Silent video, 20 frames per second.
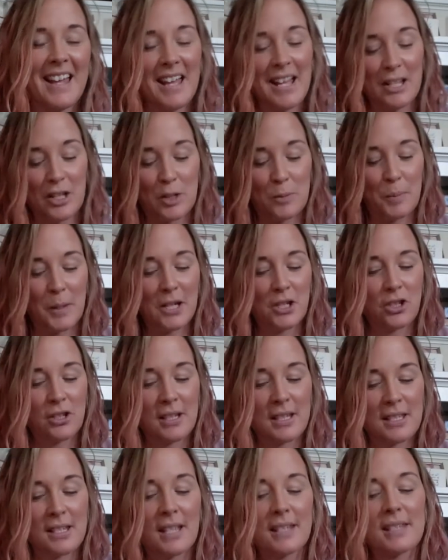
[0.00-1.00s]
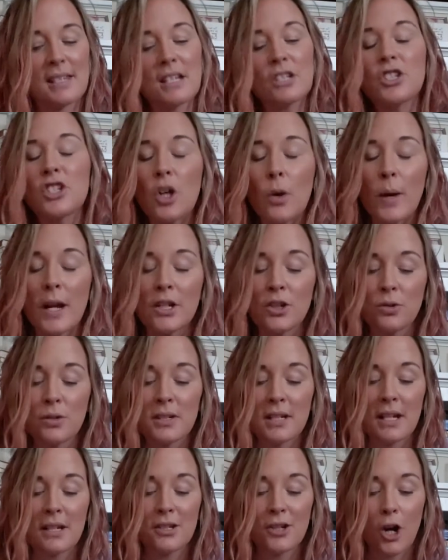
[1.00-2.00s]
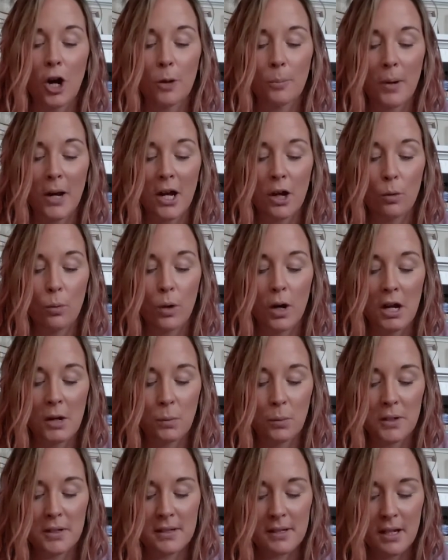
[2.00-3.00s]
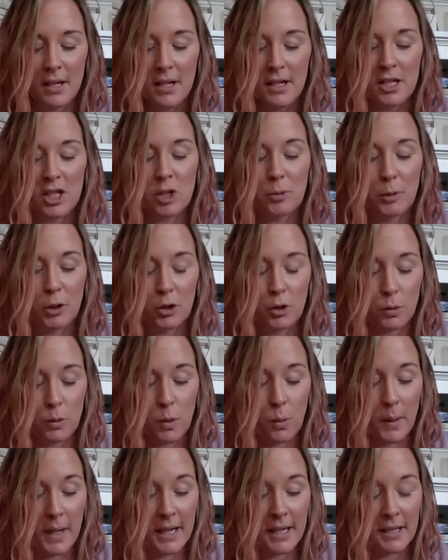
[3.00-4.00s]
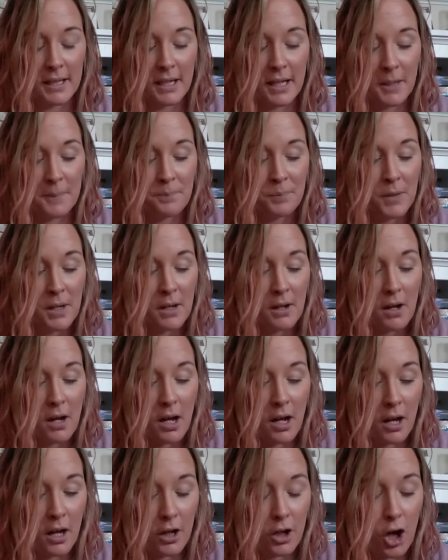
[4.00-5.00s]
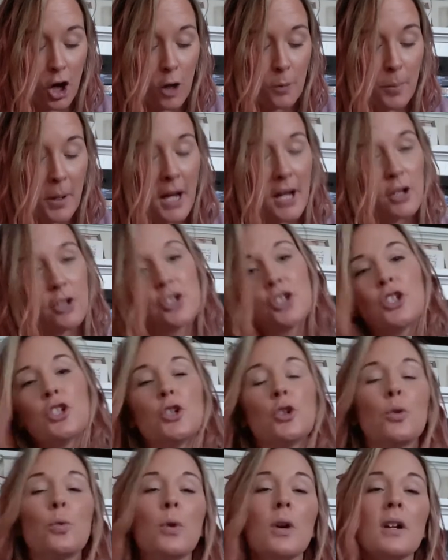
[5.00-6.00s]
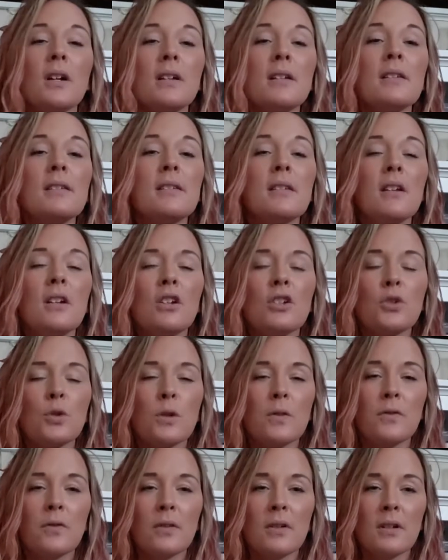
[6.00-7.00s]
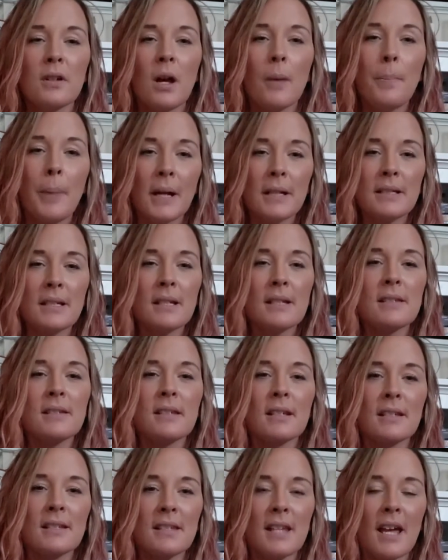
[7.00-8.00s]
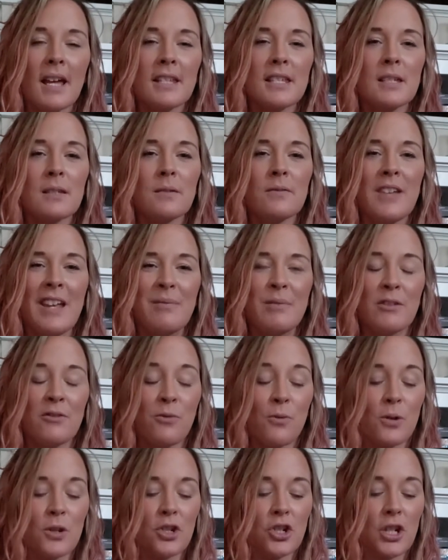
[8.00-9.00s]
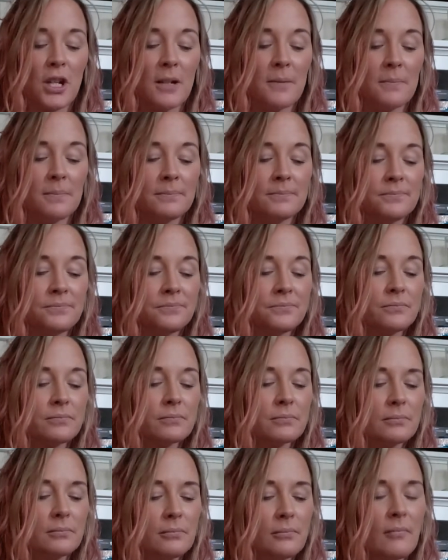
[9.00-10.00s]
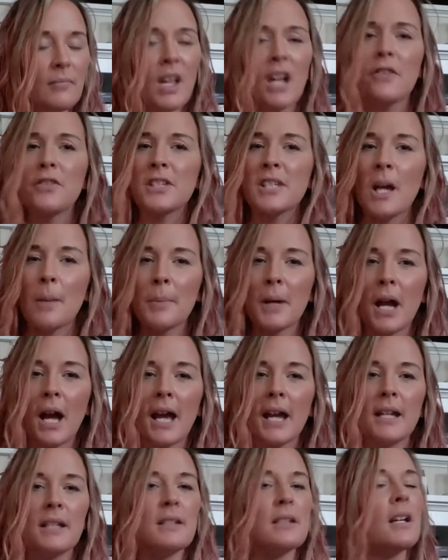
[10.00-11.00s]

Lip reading: Speechlessness. And it's so interesting, as card pile 1 was spiritual awakening, card pile 2 was sort of abundance, success, fame, and fortune of some kind,